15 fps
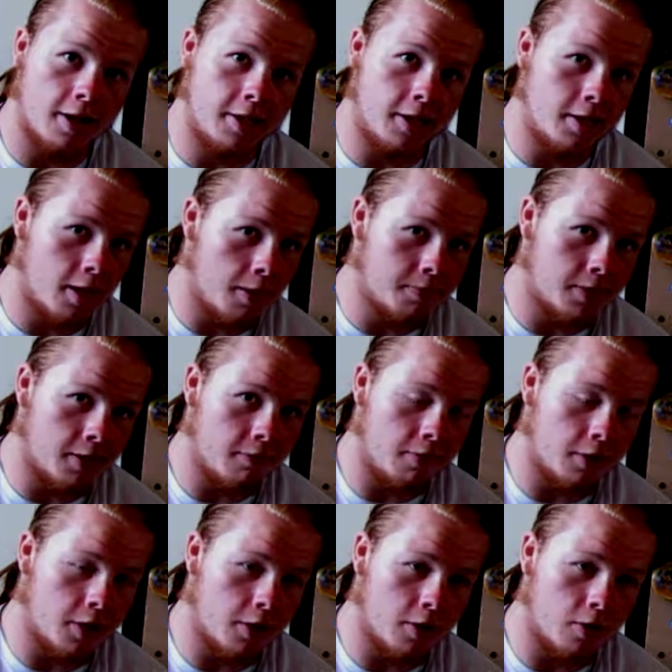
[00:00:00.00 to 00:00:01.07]
I did an update
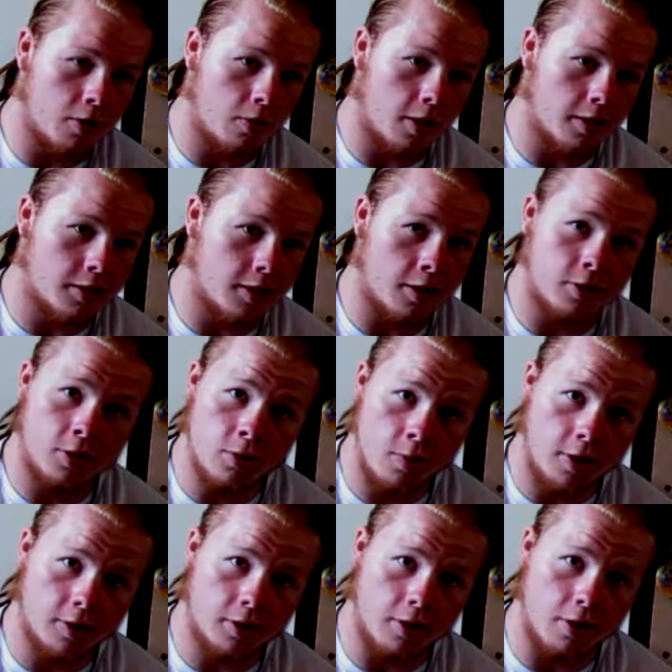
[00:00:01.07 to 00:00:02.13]
video, I'd say 2
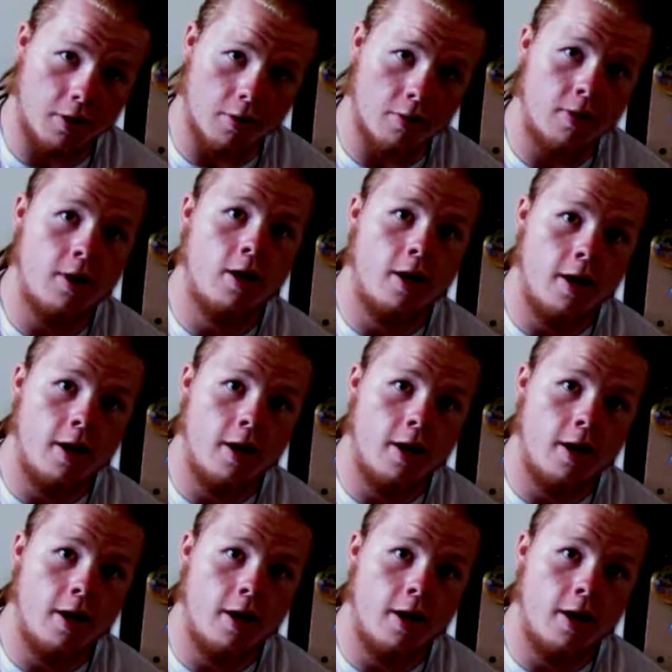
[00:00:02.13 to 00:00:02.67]
weeks ago,